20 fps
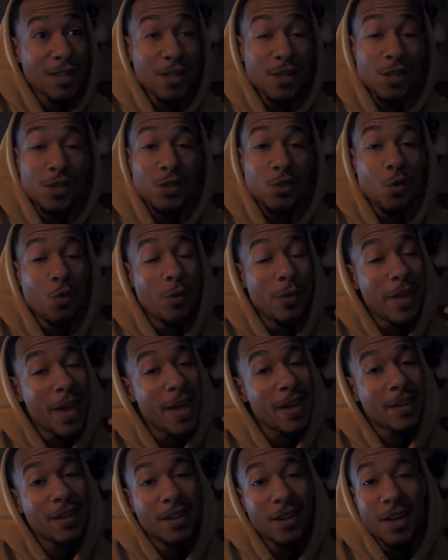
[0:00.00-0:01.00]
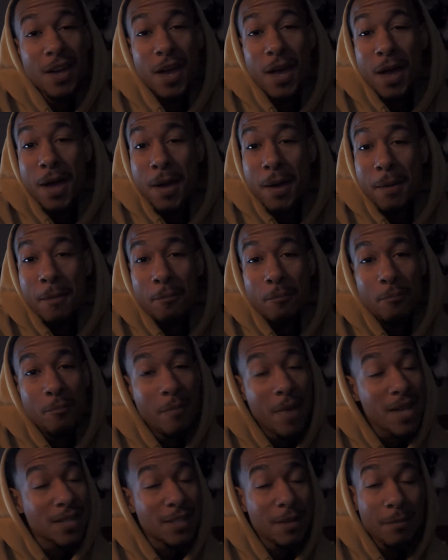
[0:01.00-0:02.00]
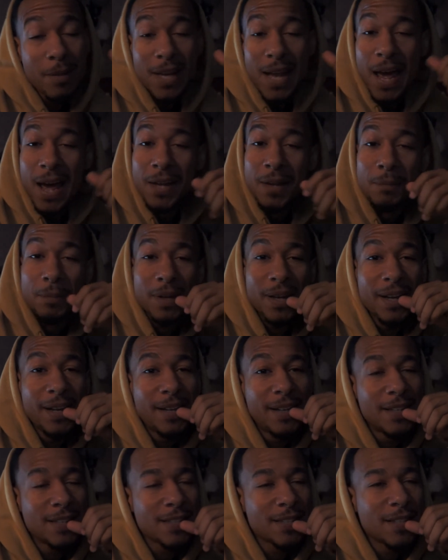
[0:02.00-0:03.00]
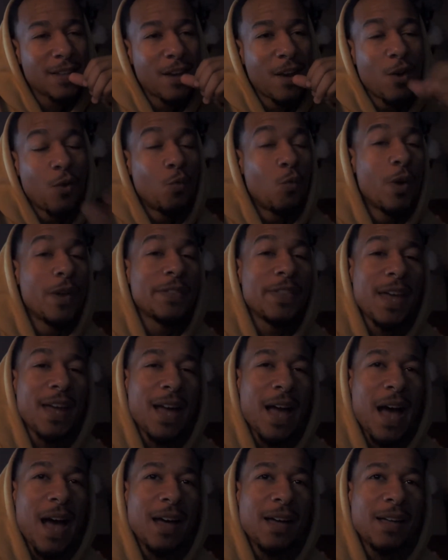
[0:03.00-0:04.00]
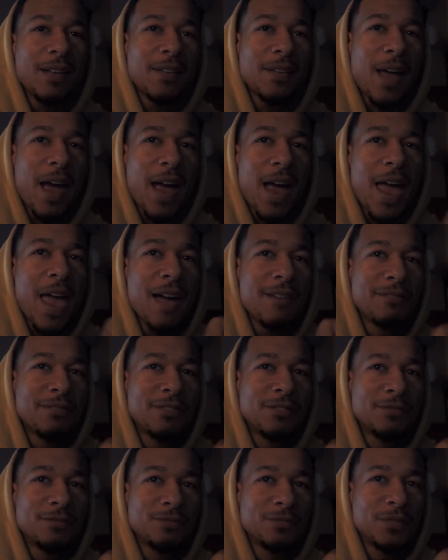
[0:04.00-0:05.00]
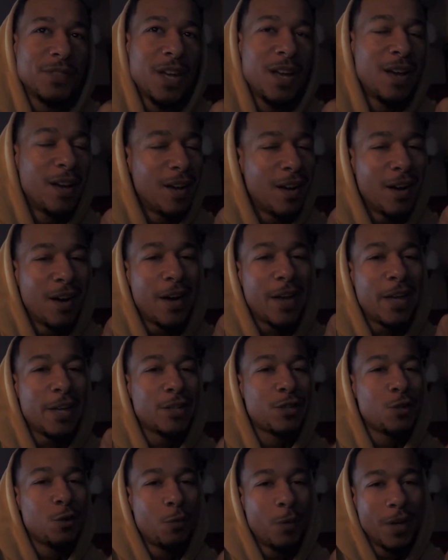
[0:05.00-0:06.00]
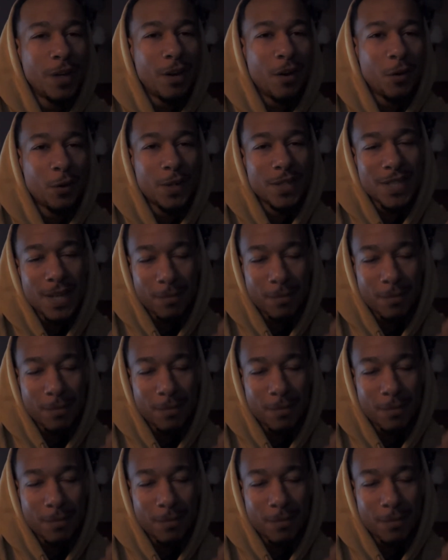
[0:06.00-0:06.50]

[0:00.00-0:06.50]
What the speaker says: So that messed up a lot of the plans. One thing I have an issue with on this